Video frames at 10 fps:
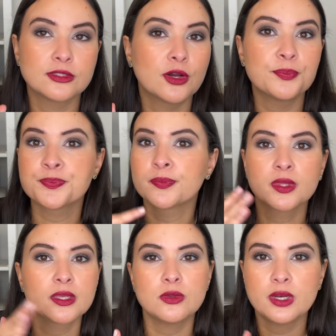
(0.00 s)
So
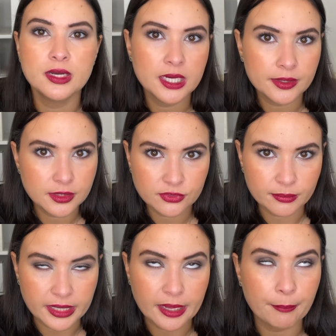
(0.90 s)
you didn't hear this
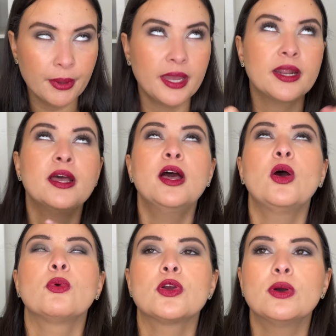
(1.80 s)
from me, but
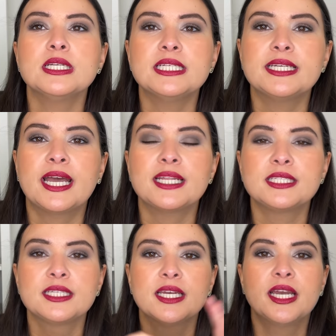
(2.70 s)
we're going to
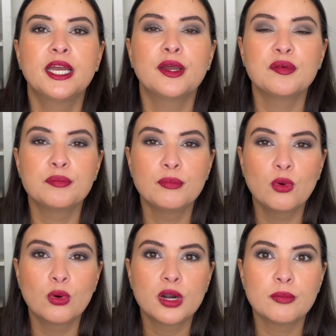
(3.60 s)
get
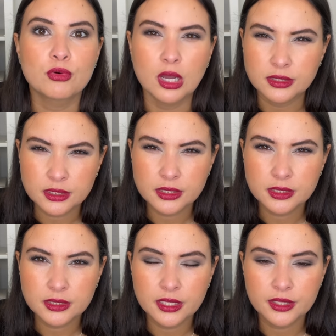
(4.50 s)
more
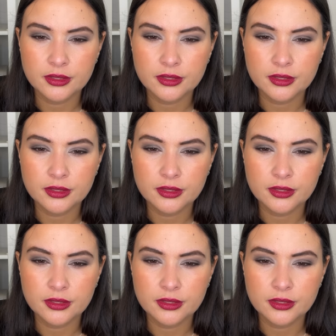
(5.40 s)
bronzers.